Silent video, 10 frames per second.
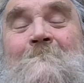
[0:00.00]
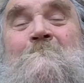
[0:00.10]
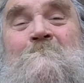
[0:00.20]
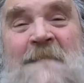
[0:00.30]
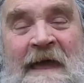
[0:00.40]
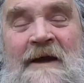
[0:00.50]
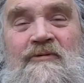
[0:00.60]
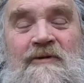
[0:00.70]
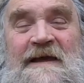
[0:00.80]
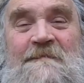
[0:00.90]

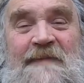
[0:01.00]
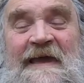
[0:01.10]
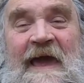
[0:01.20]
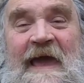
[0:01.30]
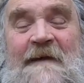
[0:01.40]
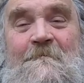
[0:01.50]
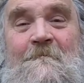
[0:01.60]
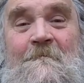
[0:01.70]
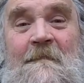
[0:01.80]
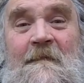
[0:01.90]
Mary
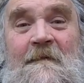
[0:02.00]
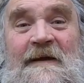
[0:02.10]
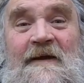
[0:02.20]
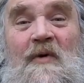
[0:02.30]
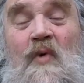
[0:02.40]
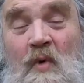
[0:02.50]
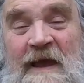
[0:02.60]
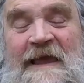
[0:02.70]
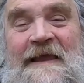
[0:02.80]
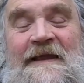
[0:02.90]
became
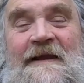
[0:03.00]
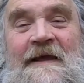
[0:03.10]
queen.